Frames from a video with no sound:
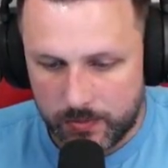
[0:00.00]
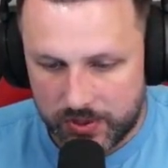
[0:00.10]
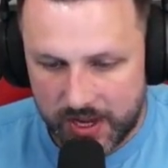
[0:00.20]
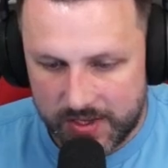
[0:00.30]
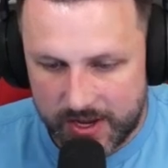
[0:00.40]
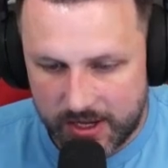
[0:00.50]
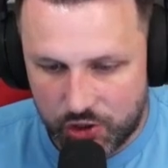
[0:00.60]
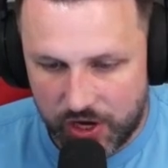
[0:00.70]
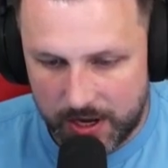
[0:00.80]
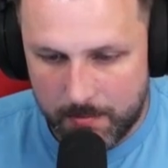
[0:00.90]
It's like a
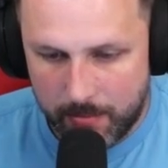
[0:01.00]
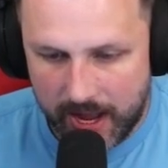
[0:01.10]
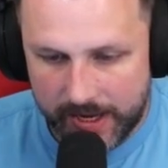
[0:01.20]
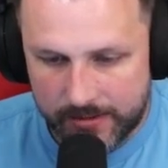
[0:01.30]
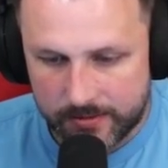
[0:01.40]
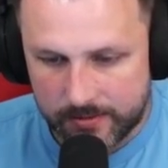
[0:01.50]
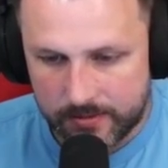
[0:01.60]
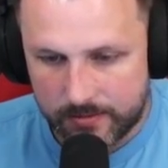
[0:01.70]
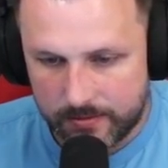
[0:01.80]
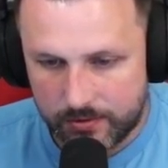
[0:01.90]
giant mine.
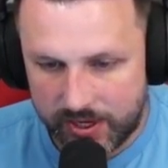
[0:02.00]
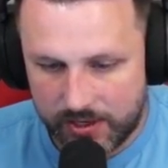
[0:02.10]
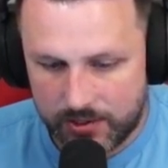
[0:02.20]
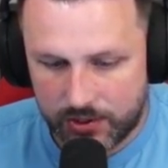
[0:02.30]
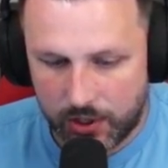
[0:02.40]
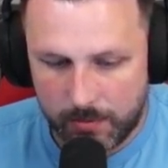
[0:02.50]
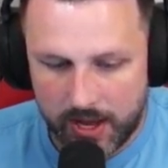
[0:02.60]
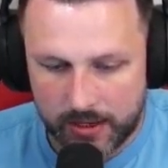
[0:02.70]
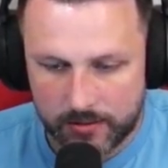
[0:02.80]
Giant sea mine.